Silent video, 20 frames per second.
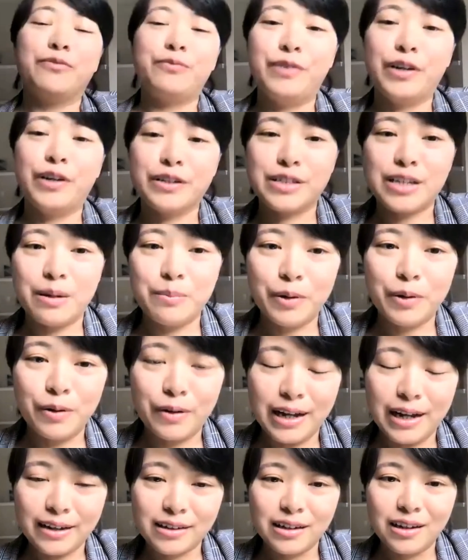for example,
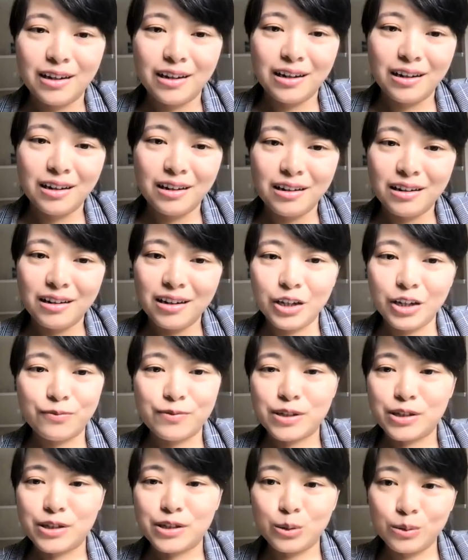like if
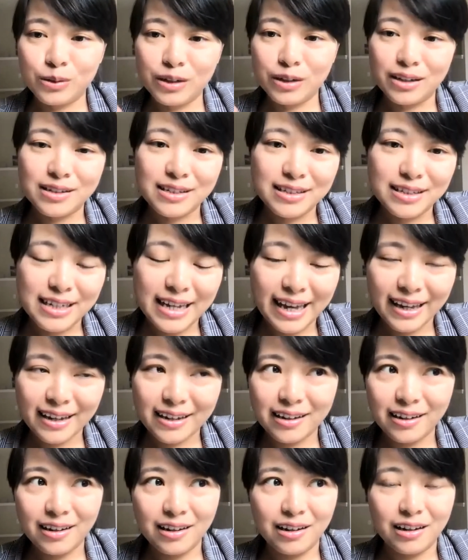students
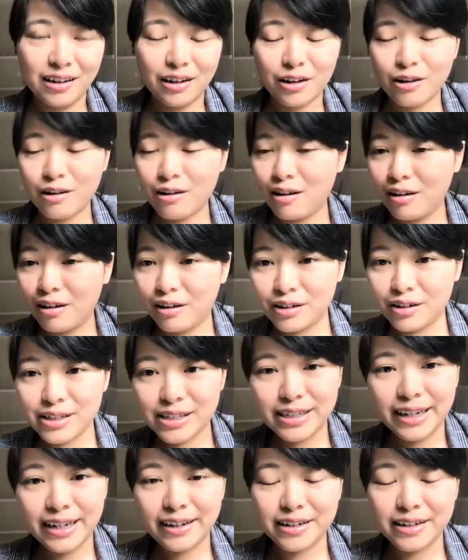take a uh, course,
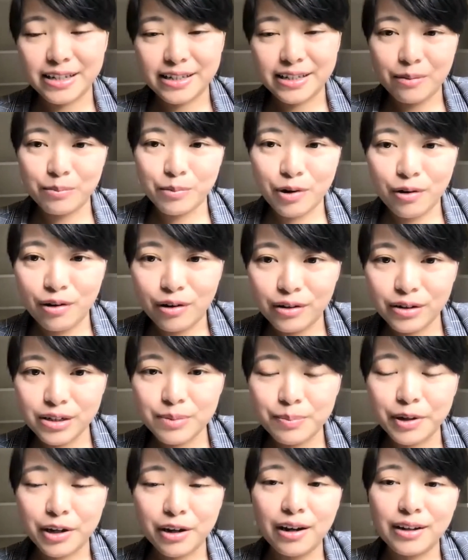take a STEM course,
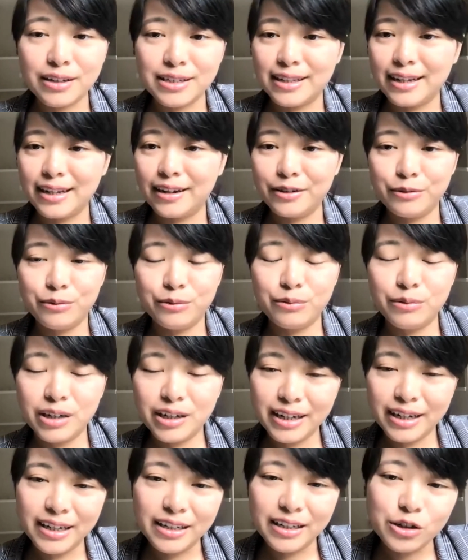because they're
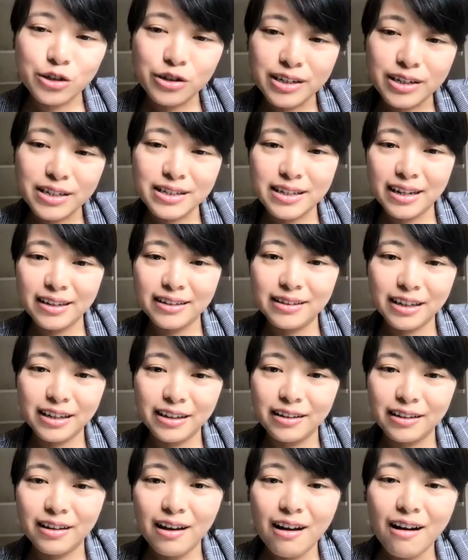really interested
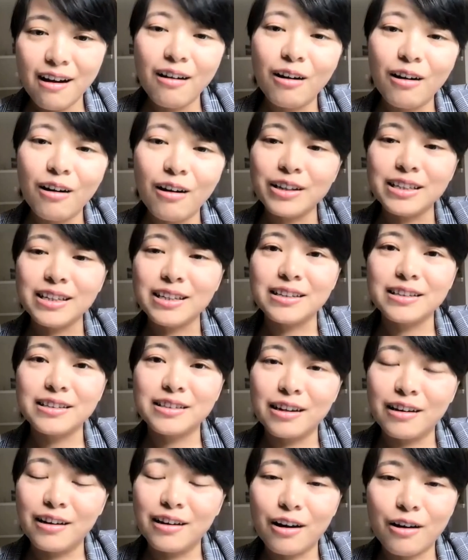in learning
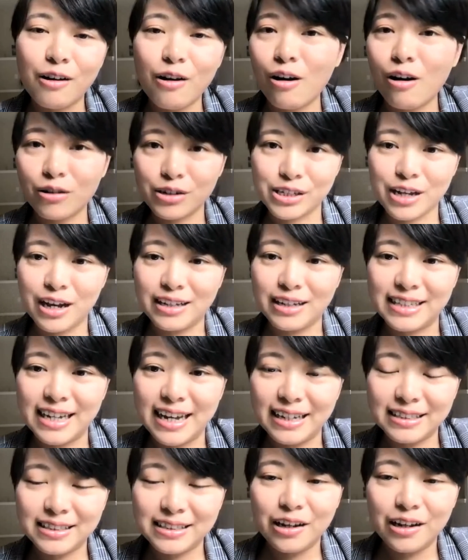the course
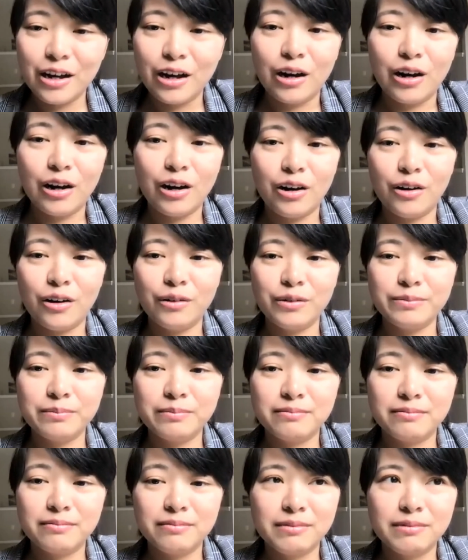content. Uh,
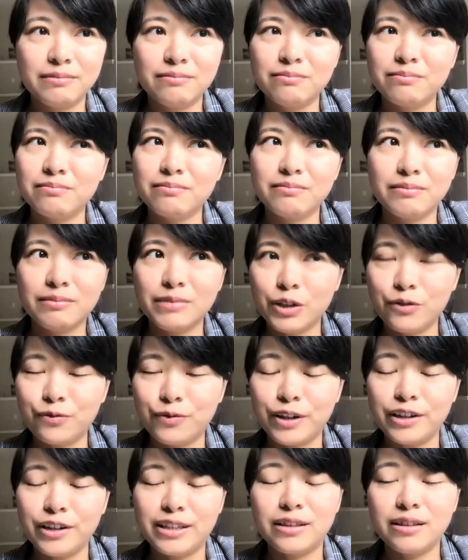if
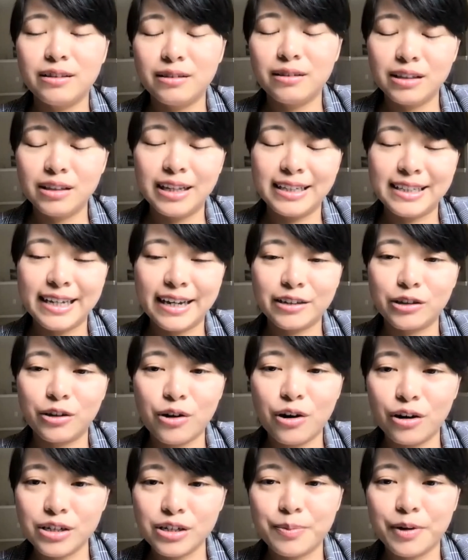they, they take the
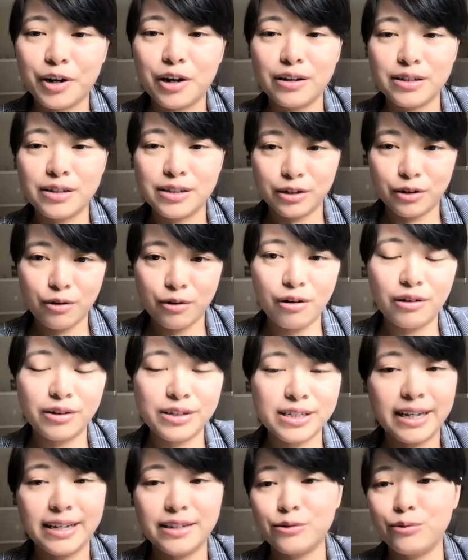course because the
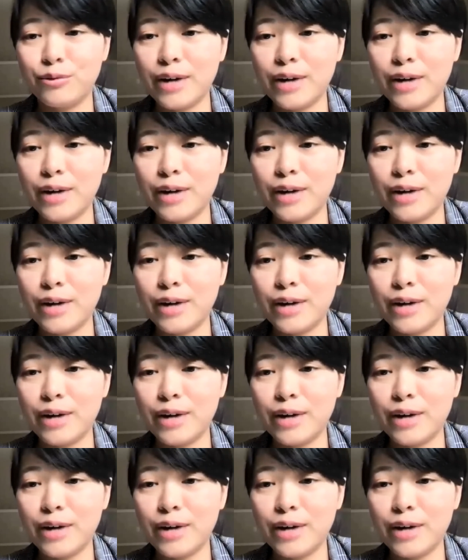course is